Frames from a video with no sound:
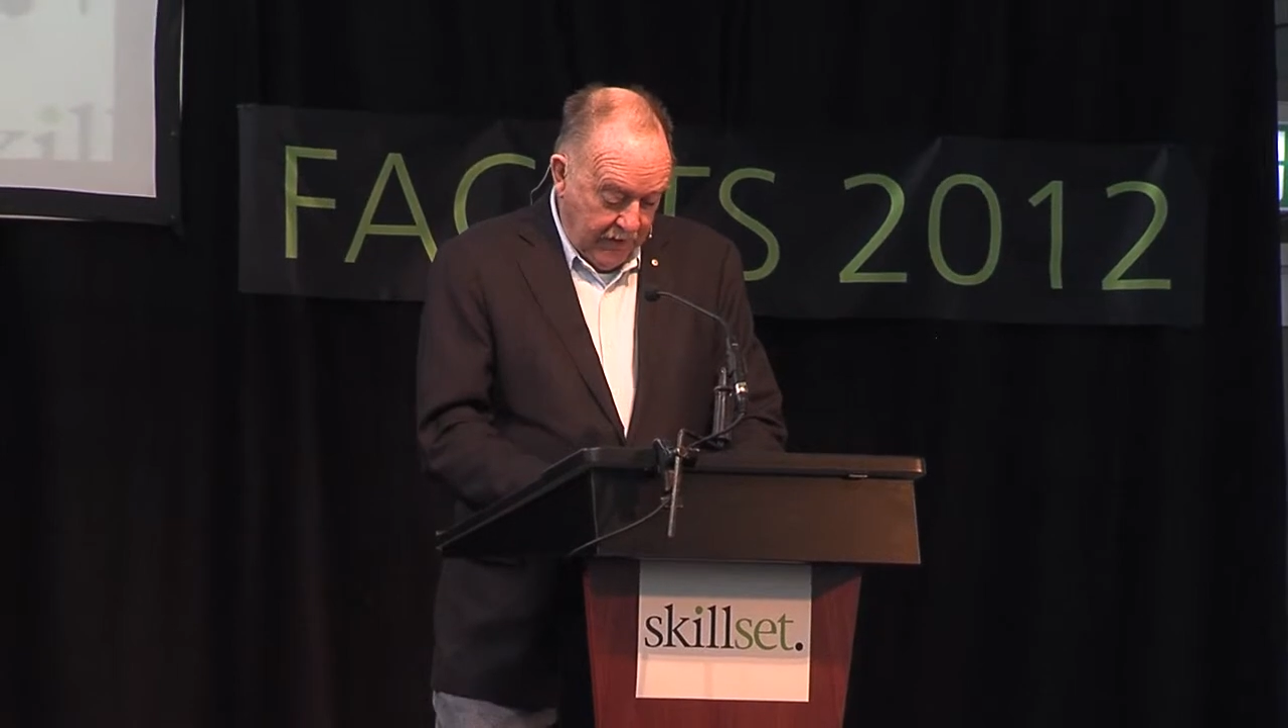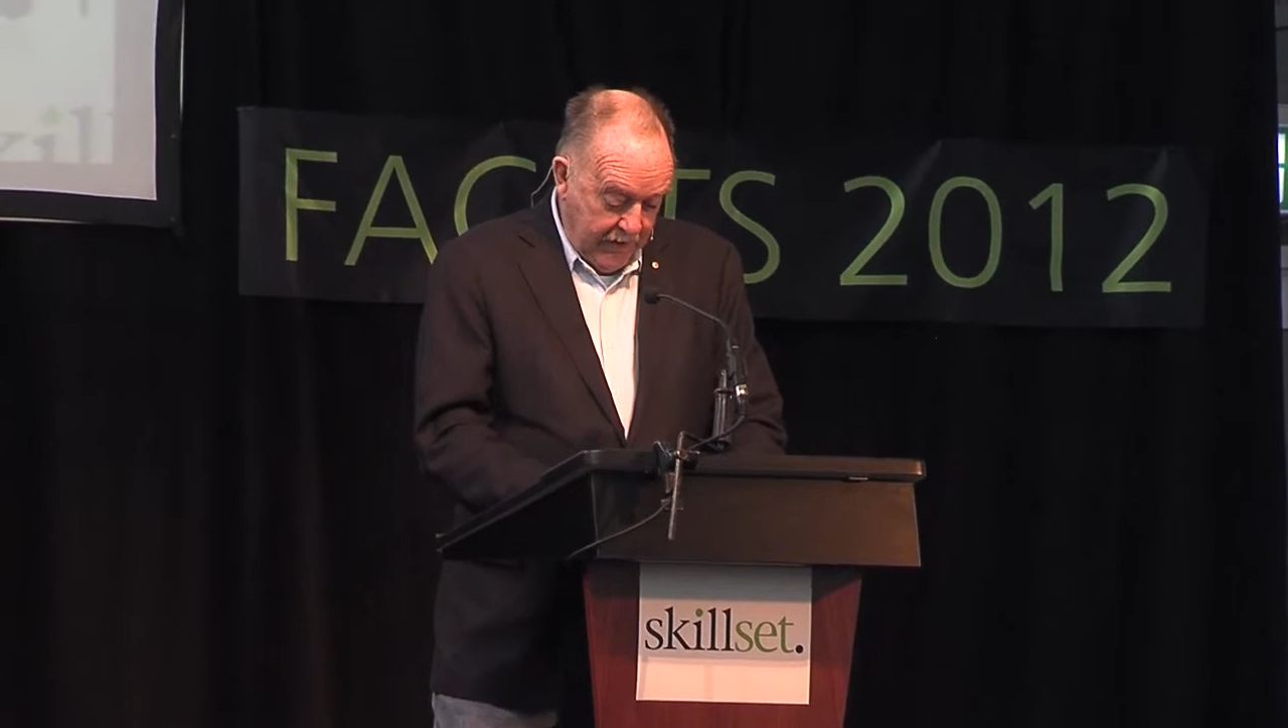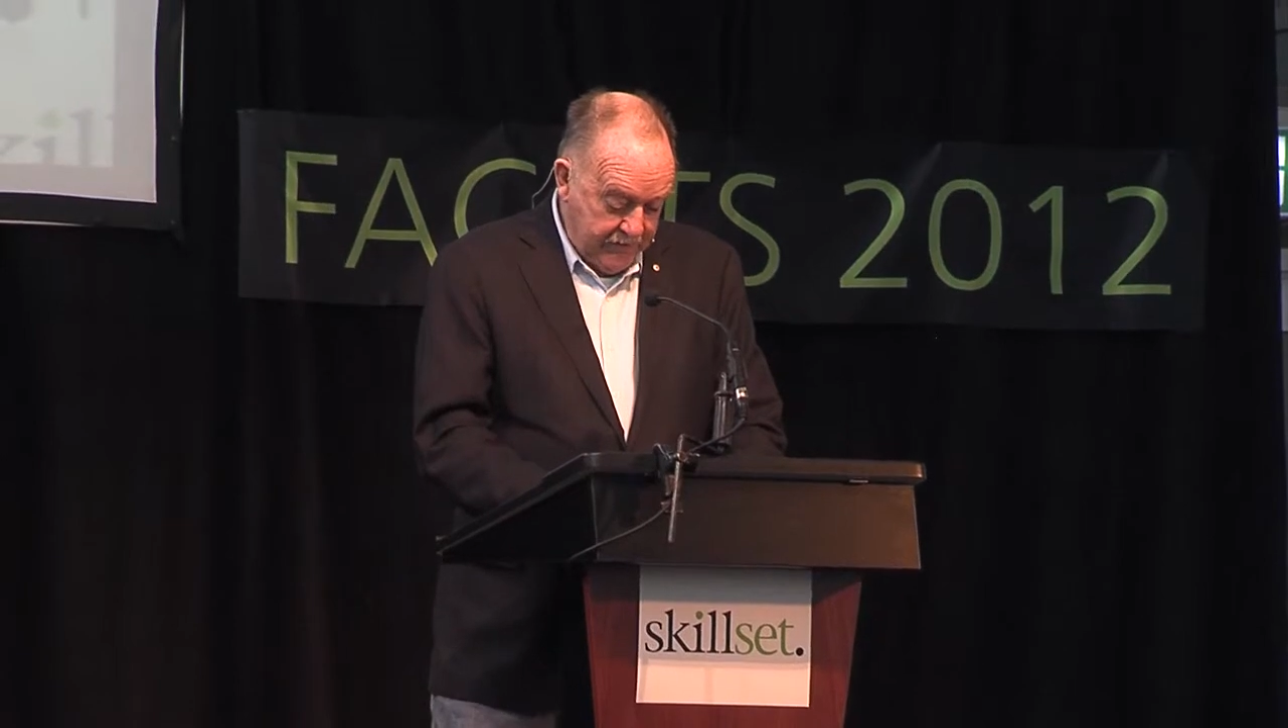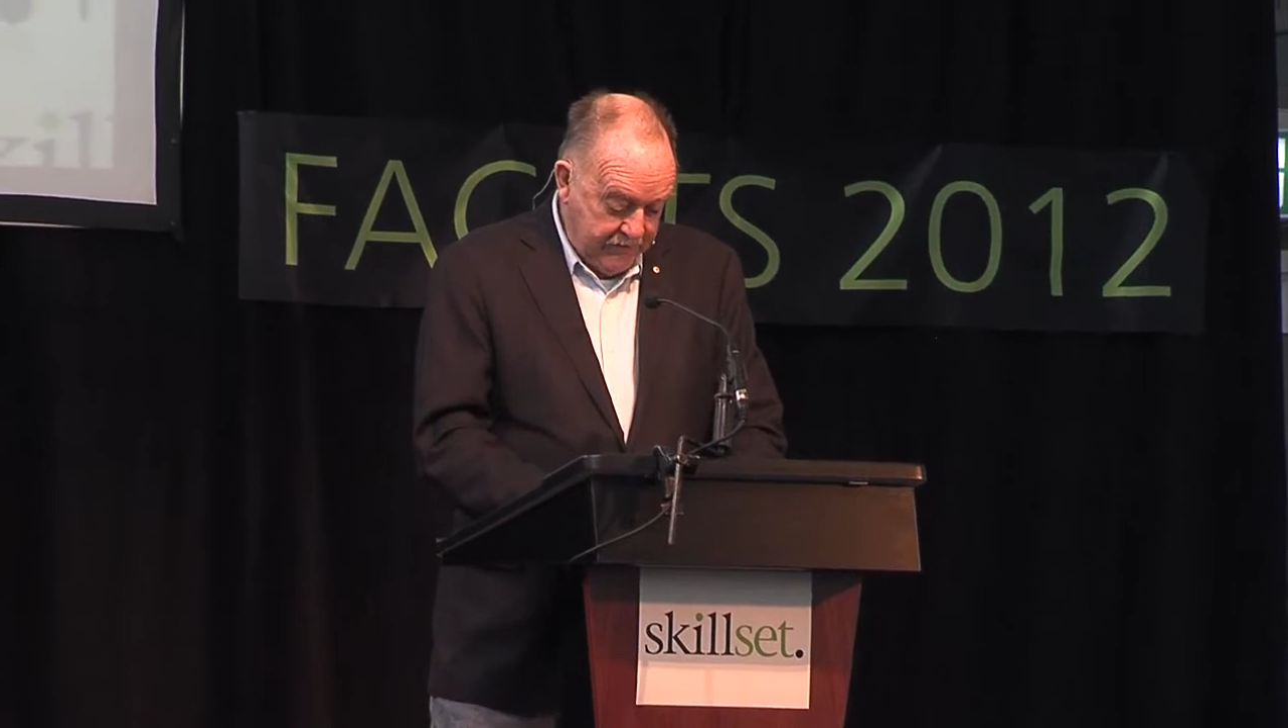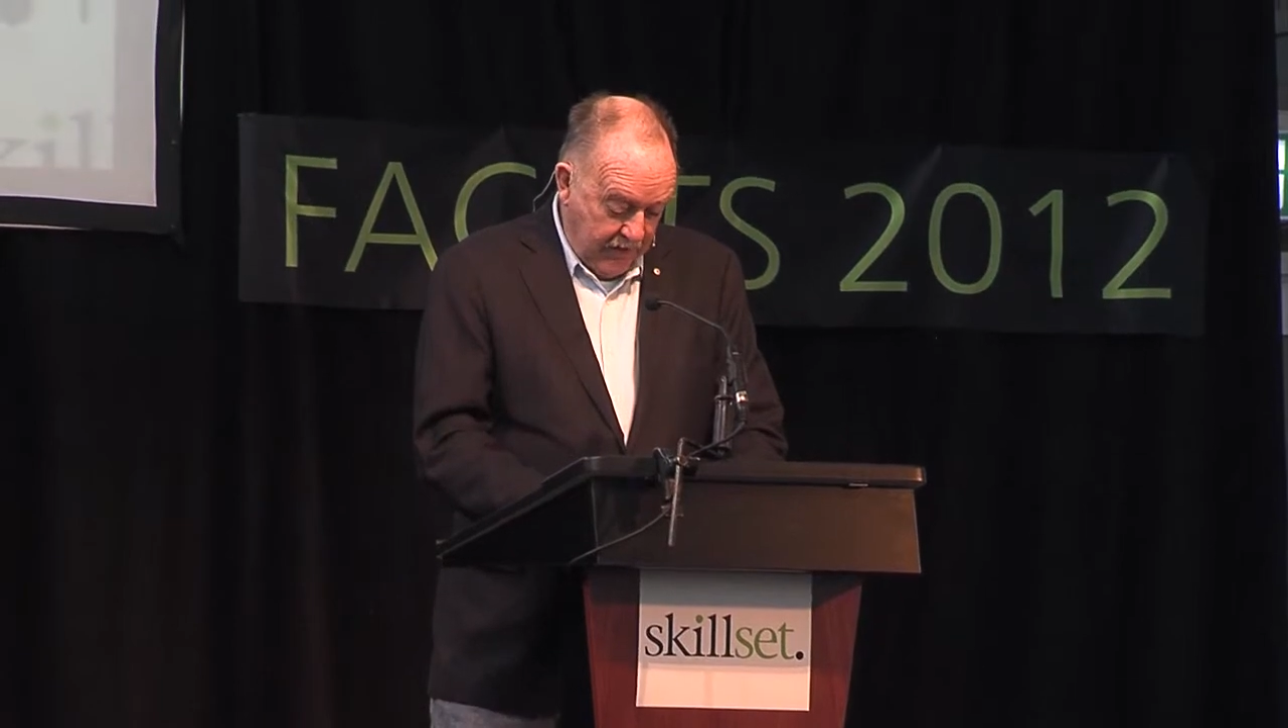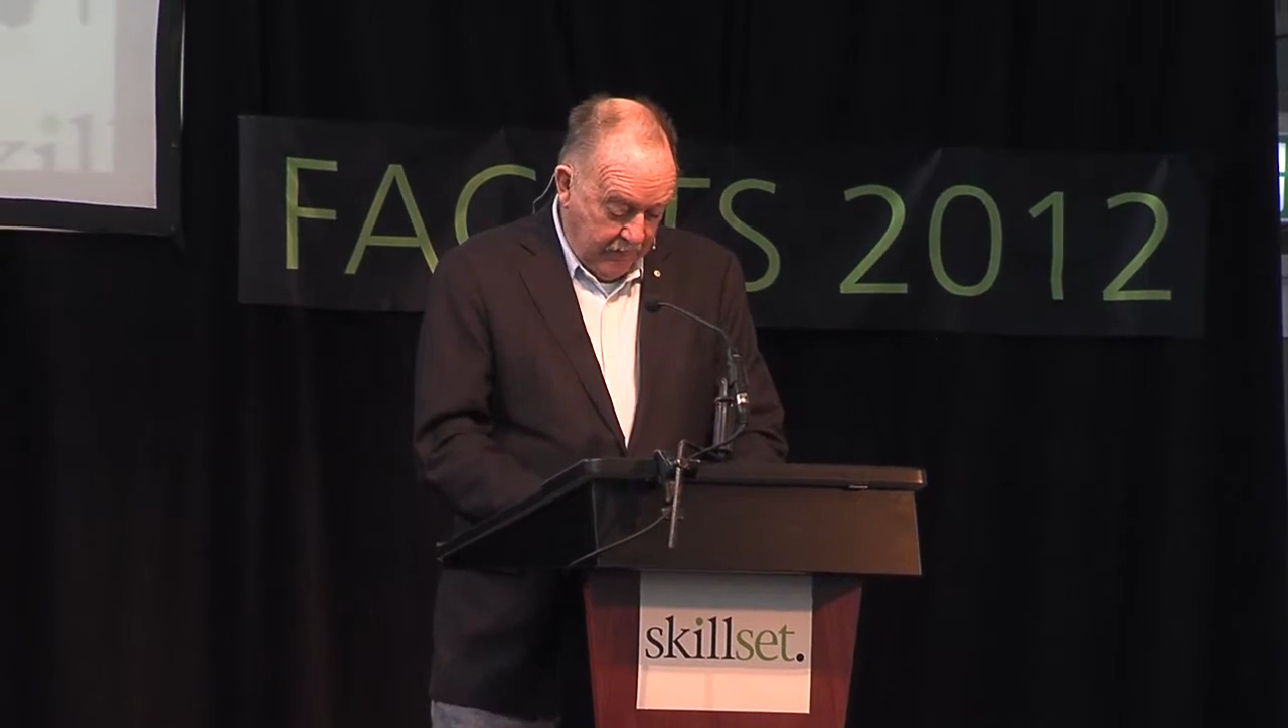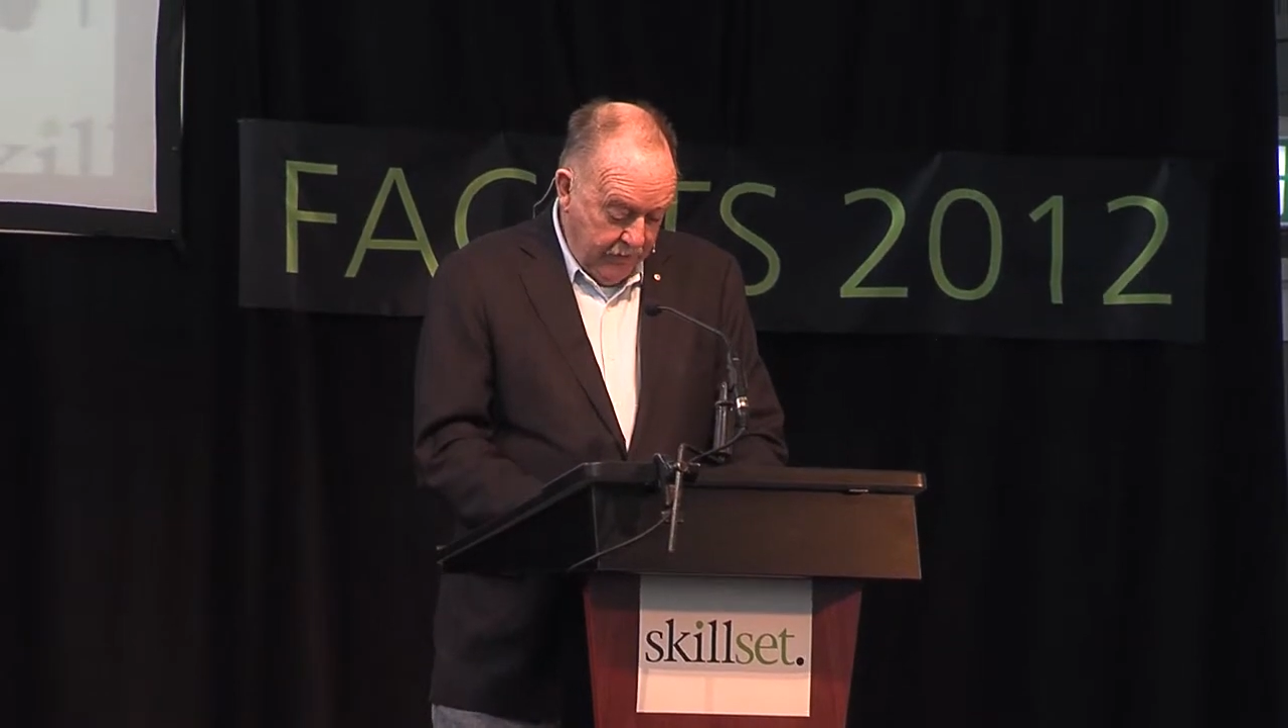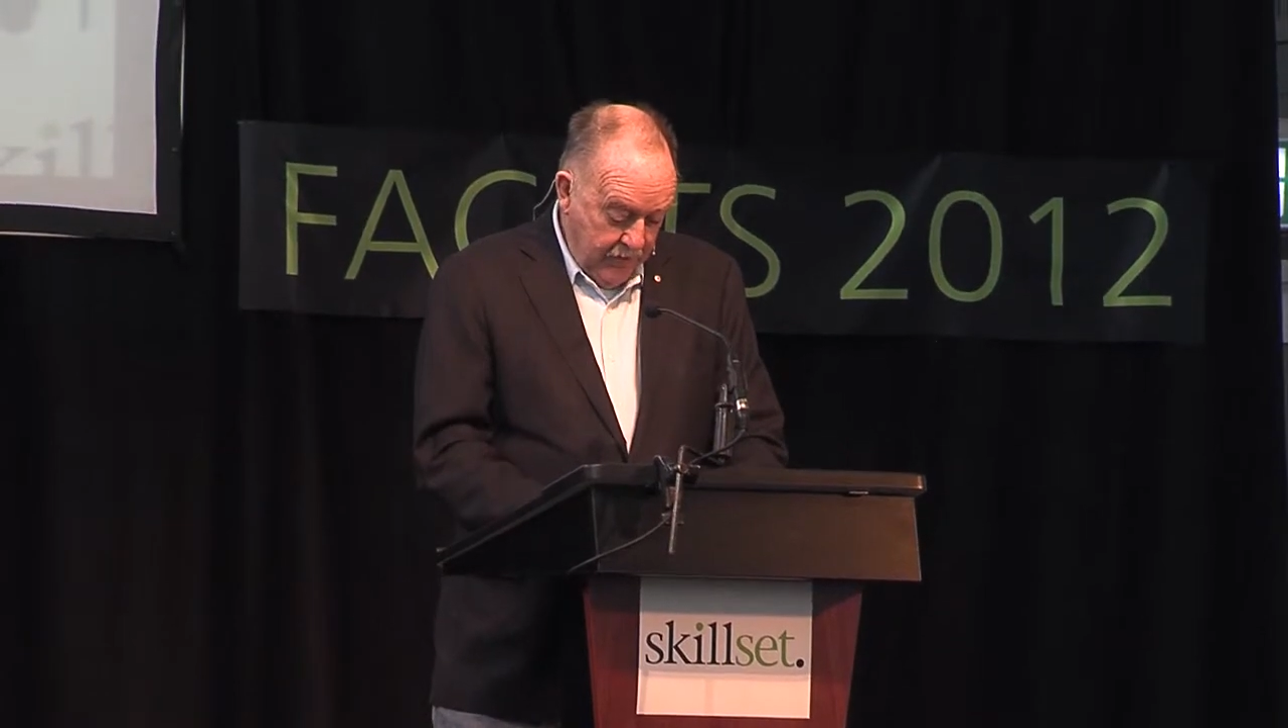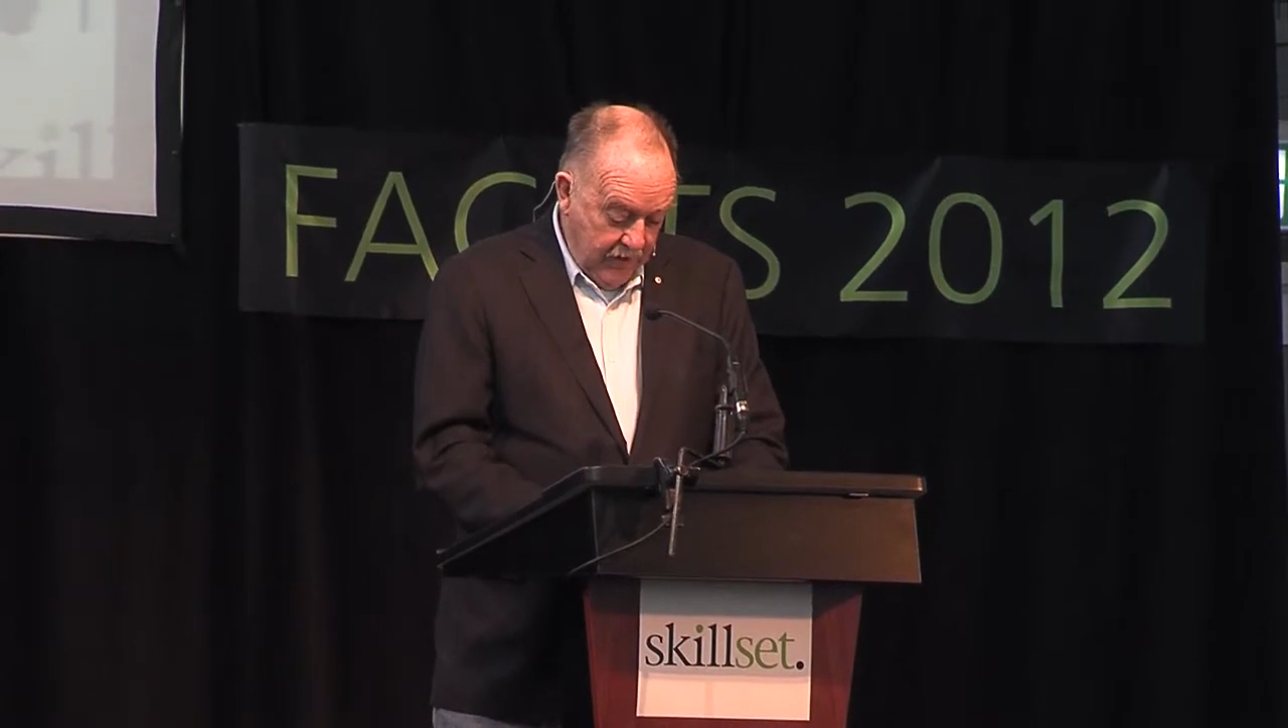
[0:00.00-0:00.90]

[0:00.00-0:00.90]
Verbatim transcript: landscape